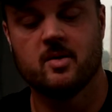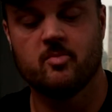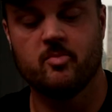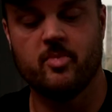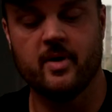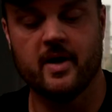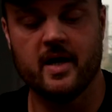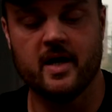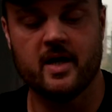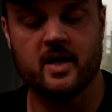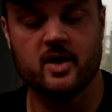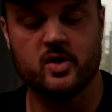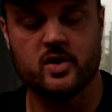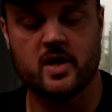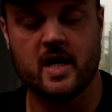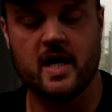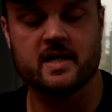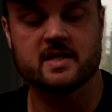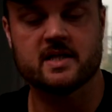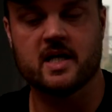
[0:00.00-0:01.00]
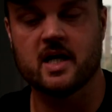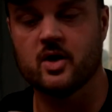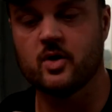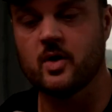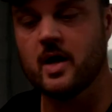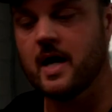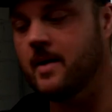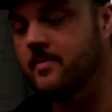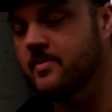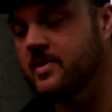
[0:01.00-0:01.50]
But you guys can
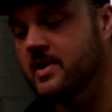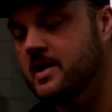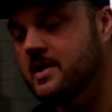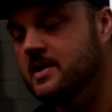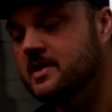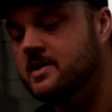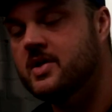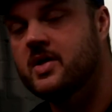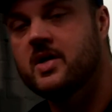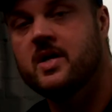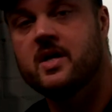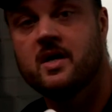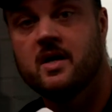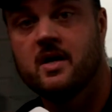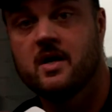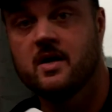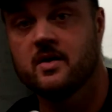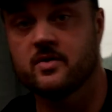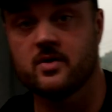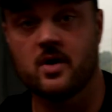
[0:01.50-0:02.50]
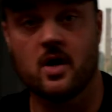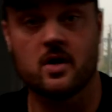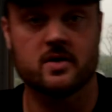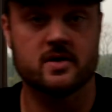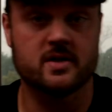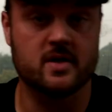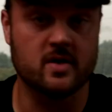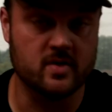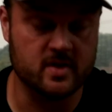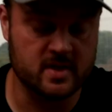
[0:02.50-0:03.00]
grab these. There are
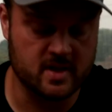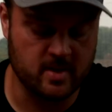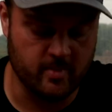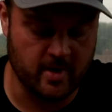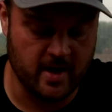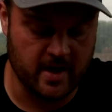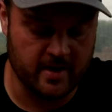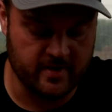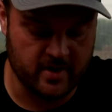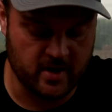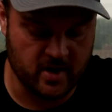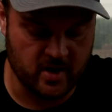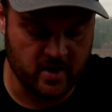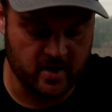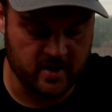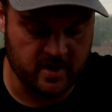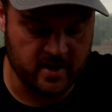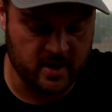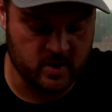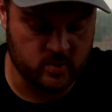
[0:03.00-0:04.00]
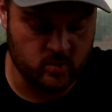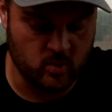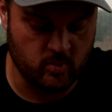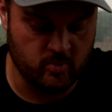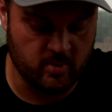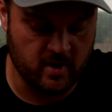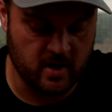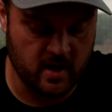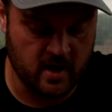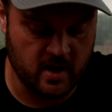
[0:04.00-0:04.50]
still some on there and these will
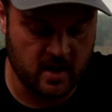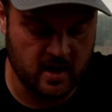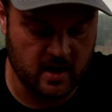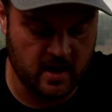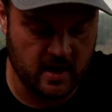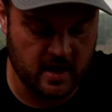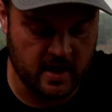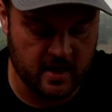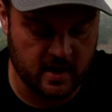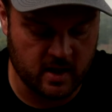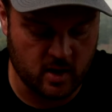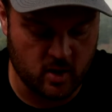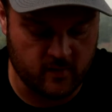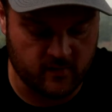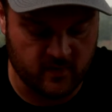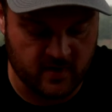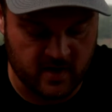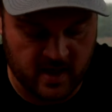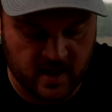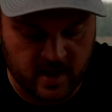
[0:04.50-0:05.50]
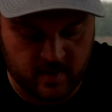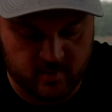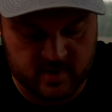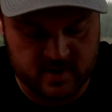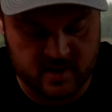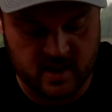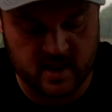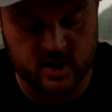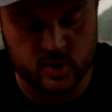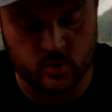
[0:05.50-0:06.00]
be heading over to
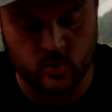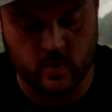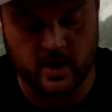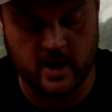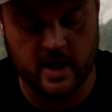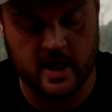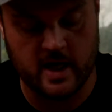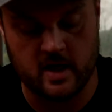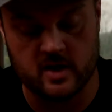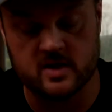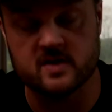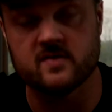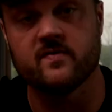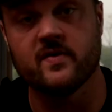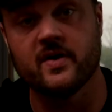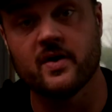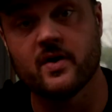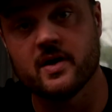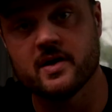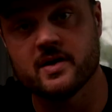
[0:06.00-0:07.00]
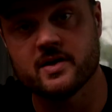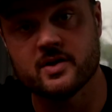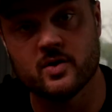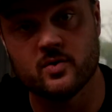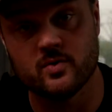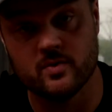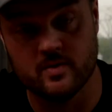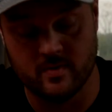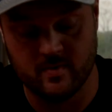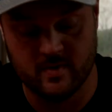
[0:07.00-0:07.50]
Amazon's warehouse very
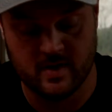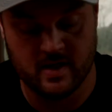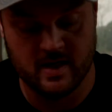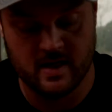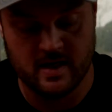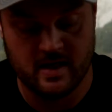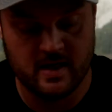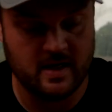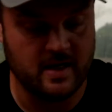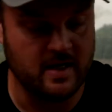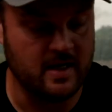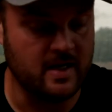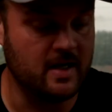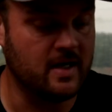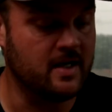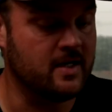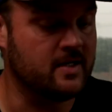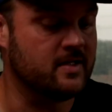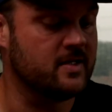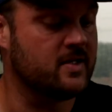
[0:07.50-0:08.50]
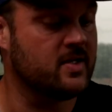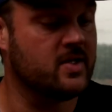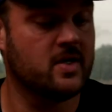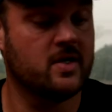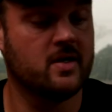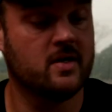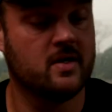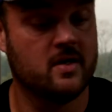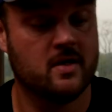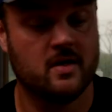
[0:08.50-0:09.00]
soon. And
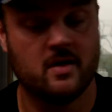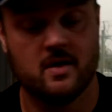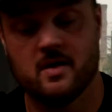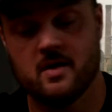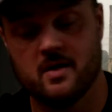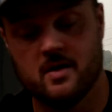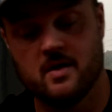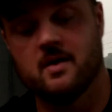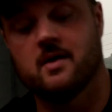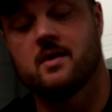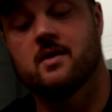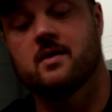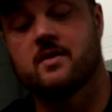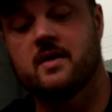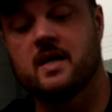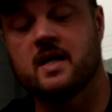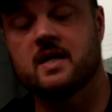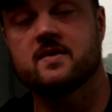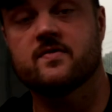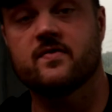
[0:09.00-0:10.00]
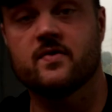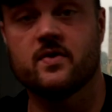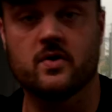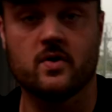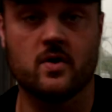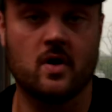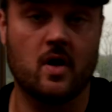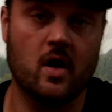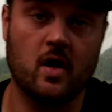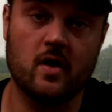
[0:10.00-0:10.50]
thanks
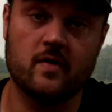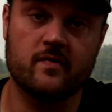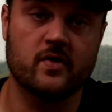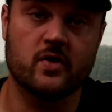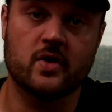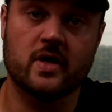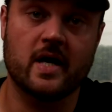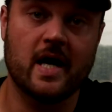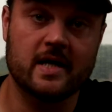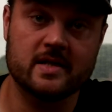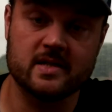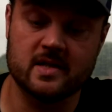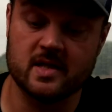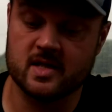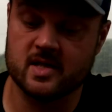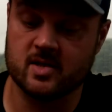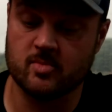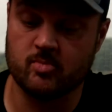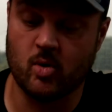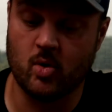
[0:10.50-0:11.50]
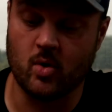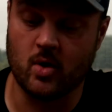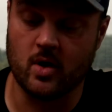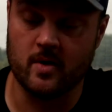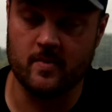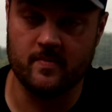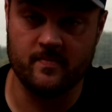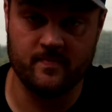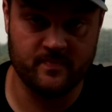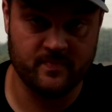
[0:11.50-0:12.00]
for all of your guys'
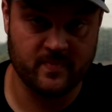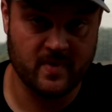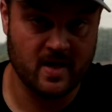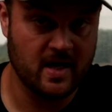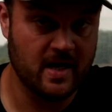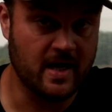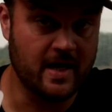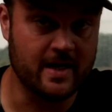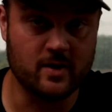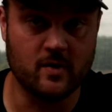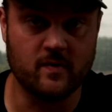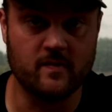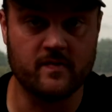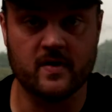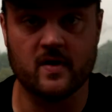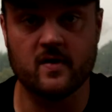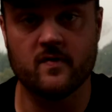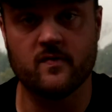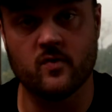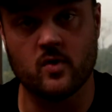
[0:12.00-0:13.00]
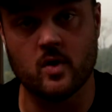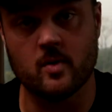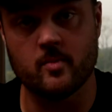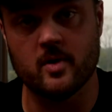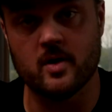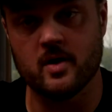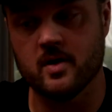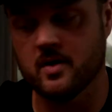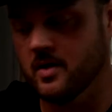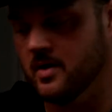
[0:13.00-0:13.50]
support. I know
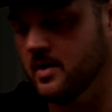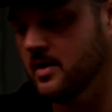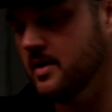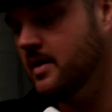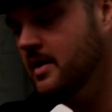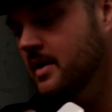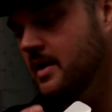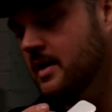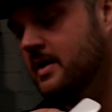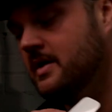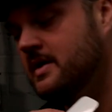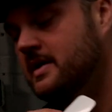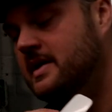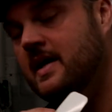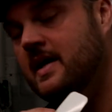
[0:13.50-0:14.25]
VeraForma